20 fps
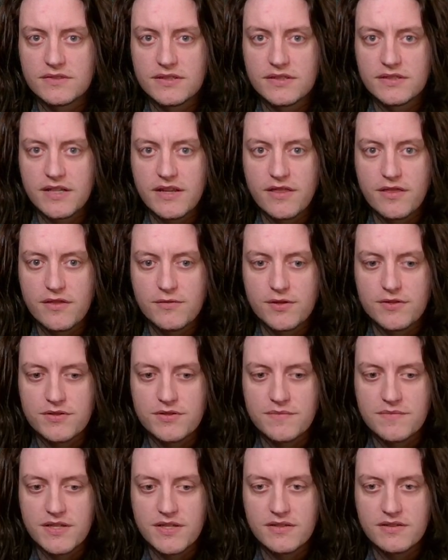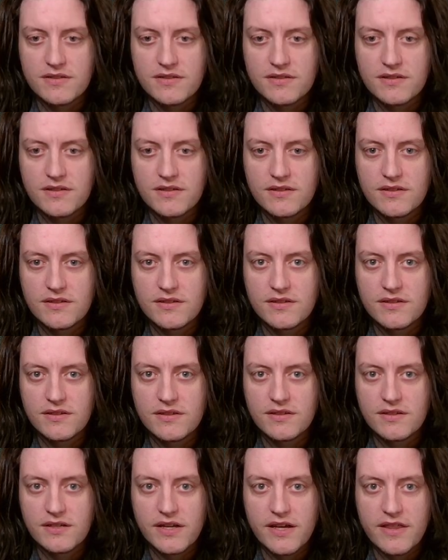Did I throw something?
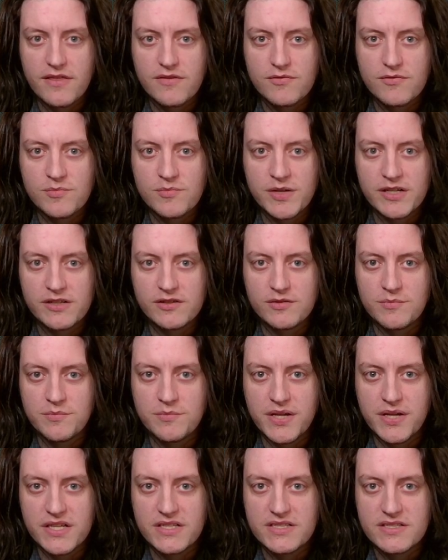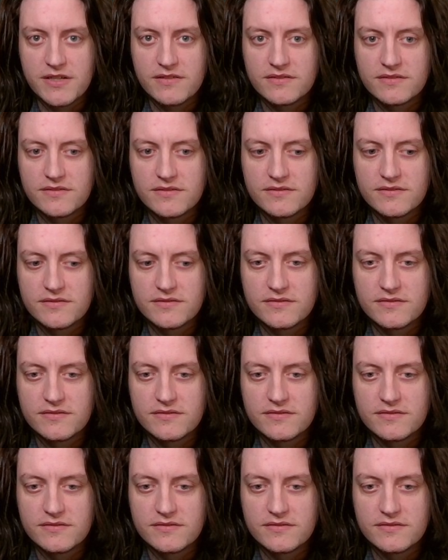I threw my own base somehow.